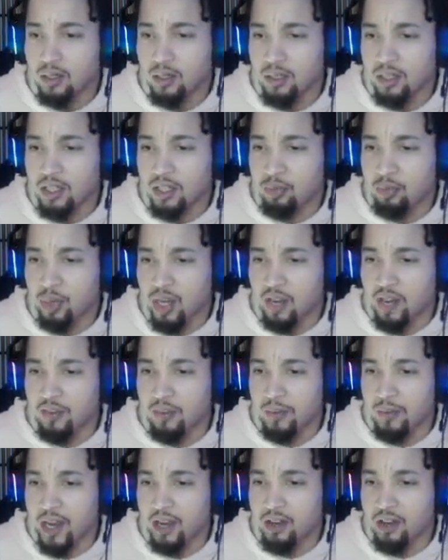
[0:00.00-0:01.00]
Just pull over,
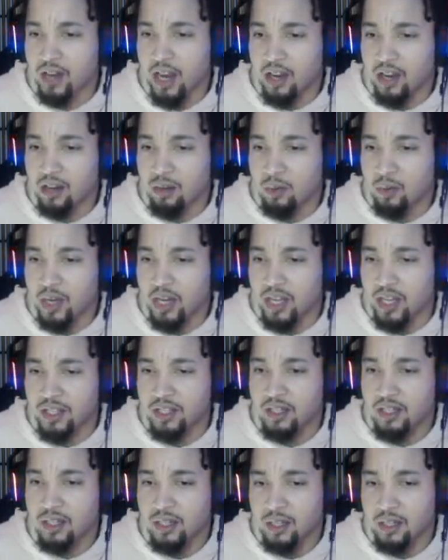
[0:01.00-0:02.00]
man. You're not gonna win this.